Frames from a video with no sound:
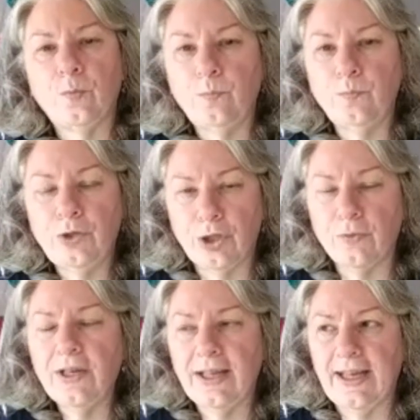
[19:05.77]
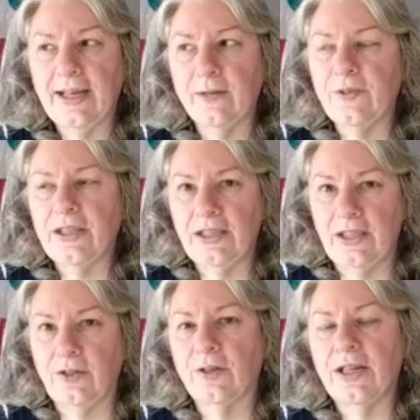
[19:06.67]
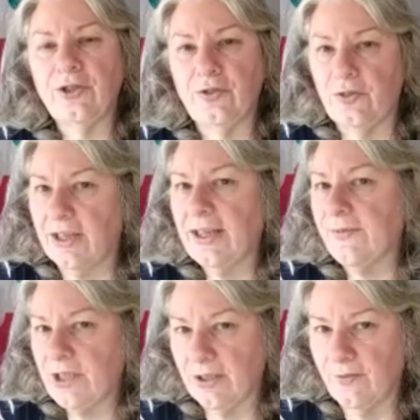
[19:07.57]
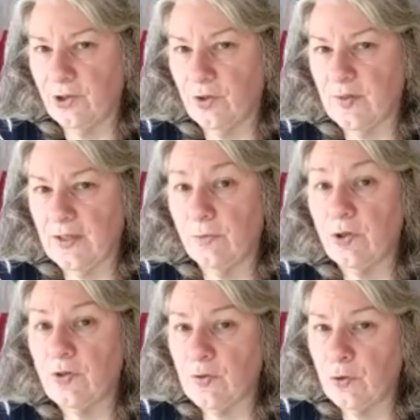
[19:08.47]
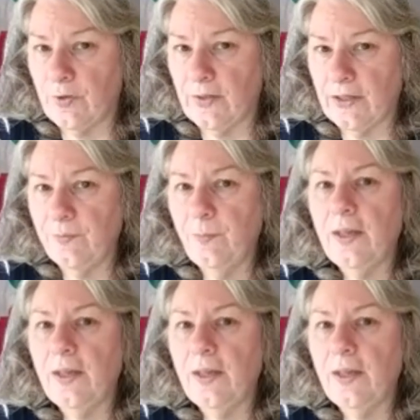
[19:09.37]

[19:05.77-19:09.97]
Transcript: don't have in here, I do not have a television set, which is a good thing.